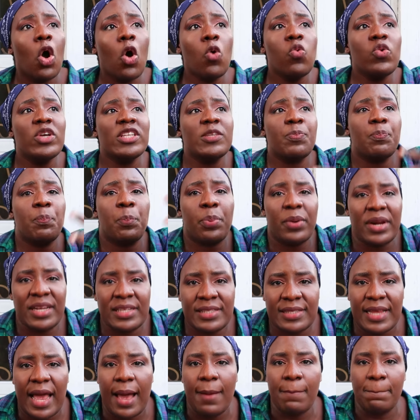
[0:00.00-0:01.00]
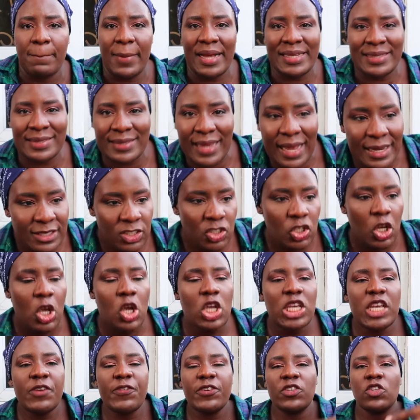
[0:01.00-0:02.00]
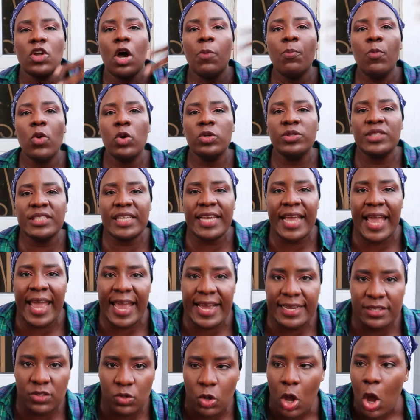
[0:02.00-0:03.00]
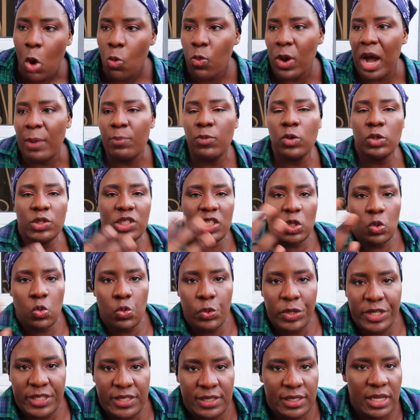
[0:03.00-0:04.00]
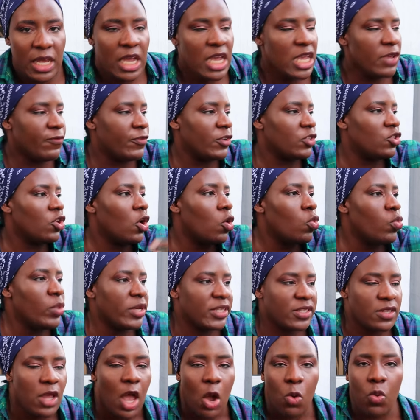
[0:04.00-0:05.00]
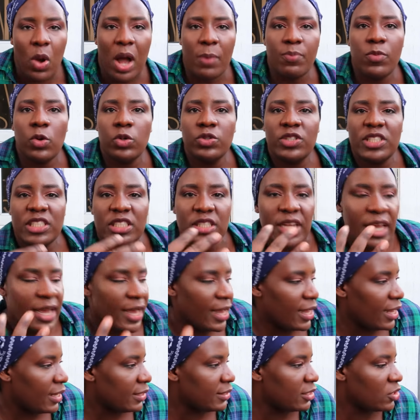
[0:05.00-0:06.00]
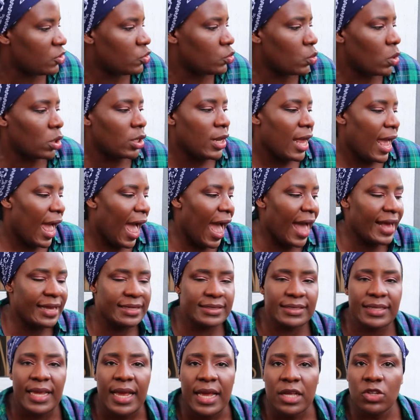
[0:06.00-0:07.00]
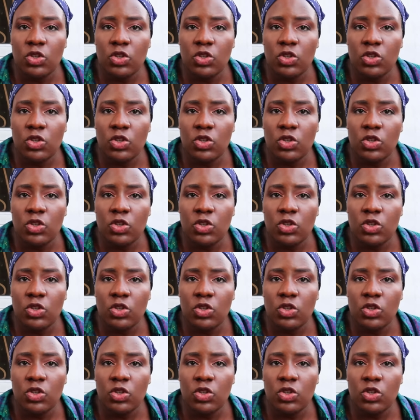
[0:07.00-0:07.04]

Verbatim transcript: always press and massage? If it's not molding head, we are molding waist. If it's not waist, we are molding uh, this one, hand.